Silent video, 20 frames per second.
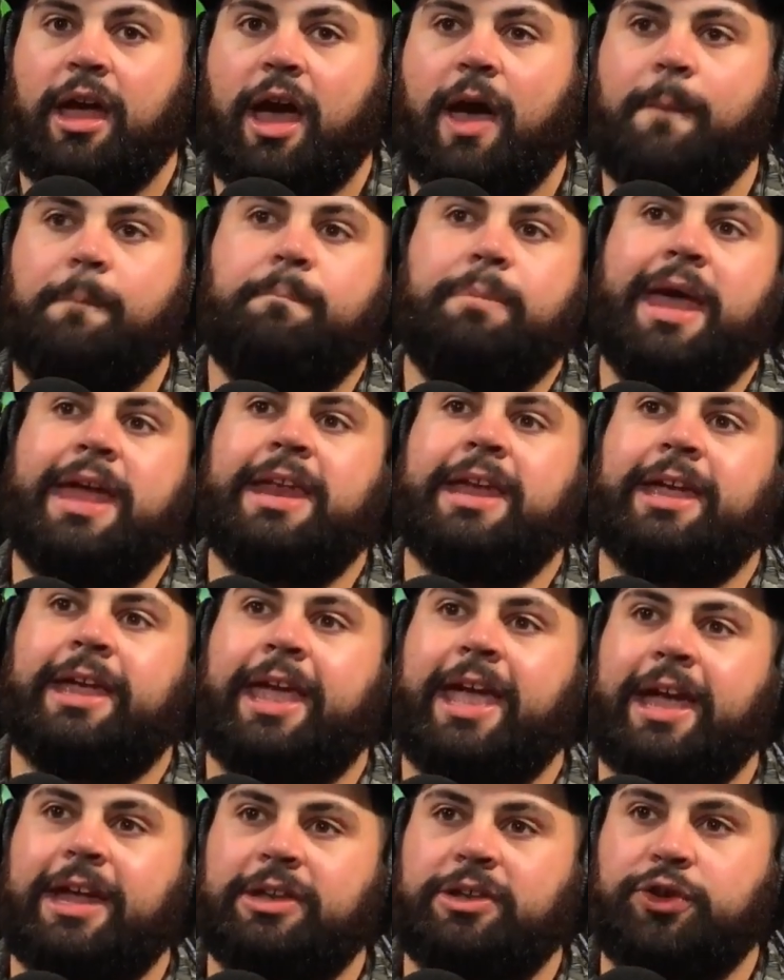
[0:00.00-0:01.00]
a Bennett
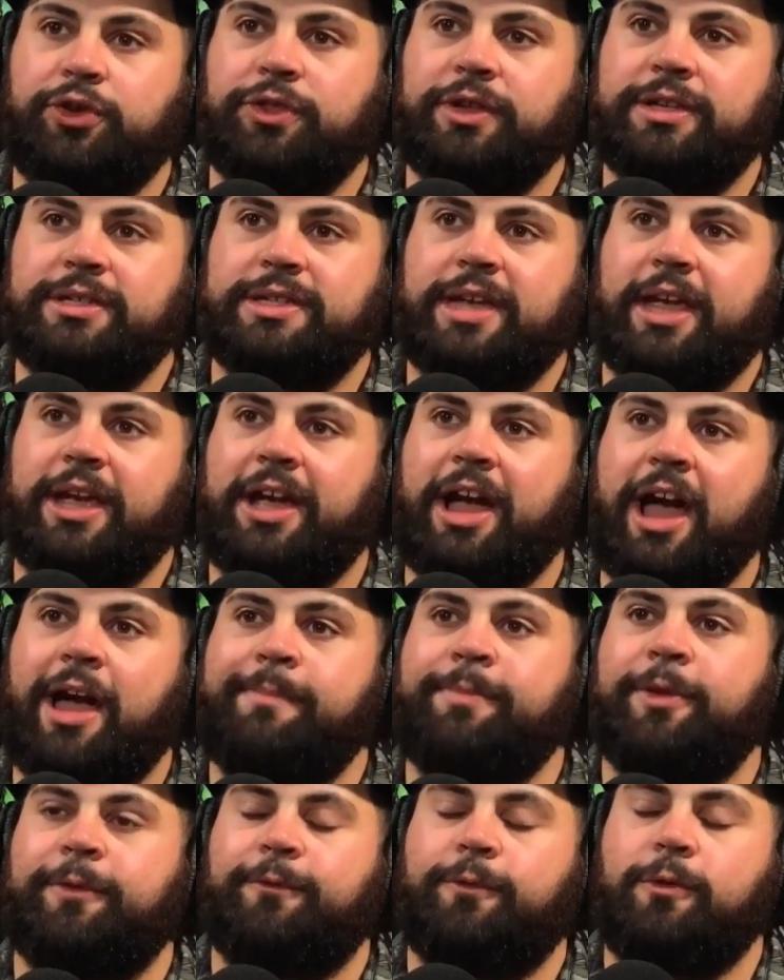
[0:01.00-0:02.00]
can't do this. Like,
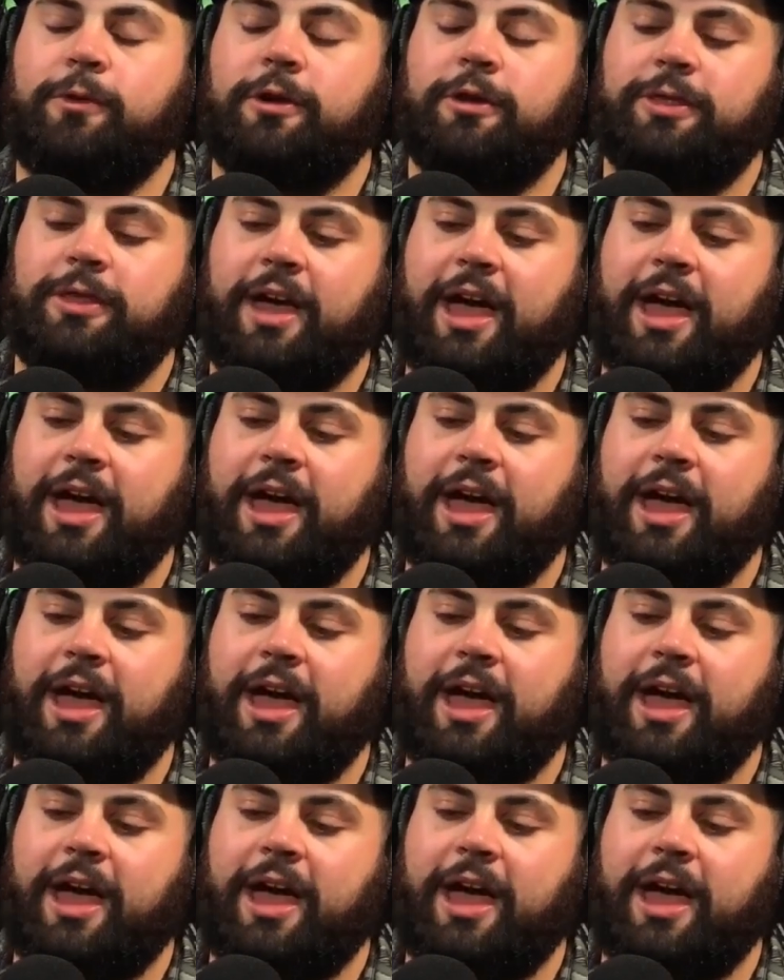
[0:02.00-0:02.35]
I'm the 4th.